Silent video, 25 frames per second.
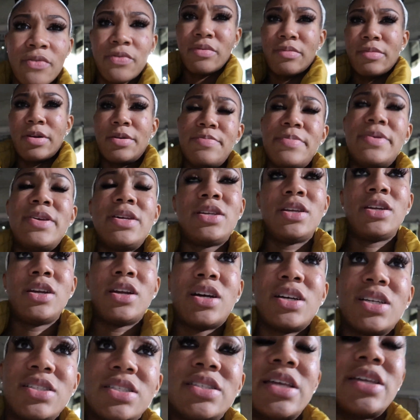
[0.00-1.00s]
For me being in
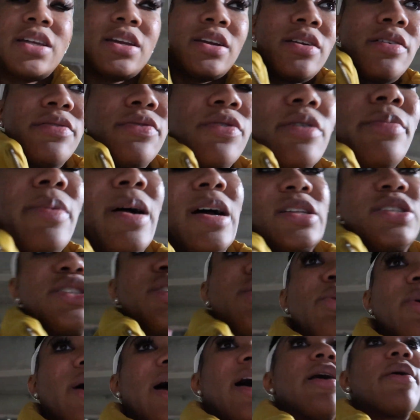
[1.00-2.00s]
there, I stayed in there for about
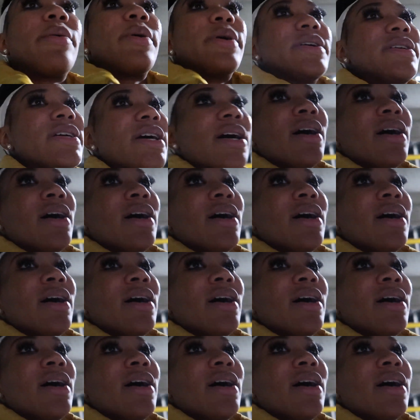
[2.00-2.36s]
2 hours.